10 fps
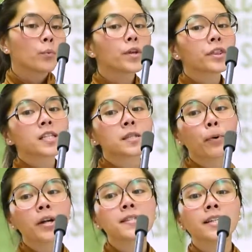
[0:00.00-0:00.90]
With the
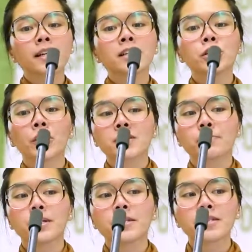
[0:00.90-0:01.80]
sponsored
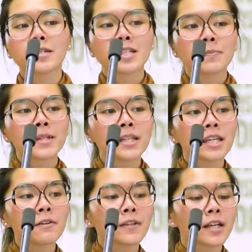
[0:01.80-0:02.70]
endorsements, it is
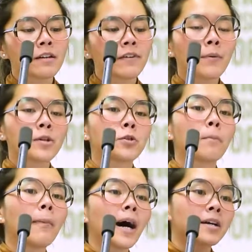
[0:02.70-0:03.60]
believed that if I were to
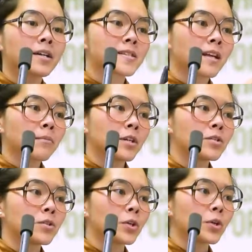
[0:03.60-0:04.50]
market something
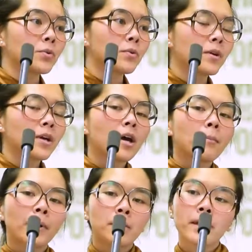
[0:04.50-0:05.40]
to you,
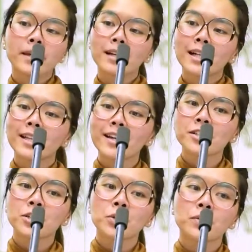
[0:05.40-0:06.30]
but make it clear
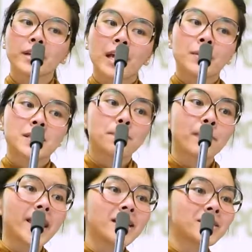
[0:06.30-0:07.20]
to you that I was
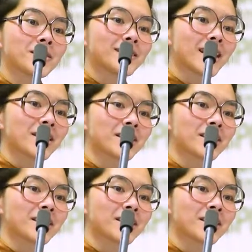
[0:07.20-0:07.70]
paid to say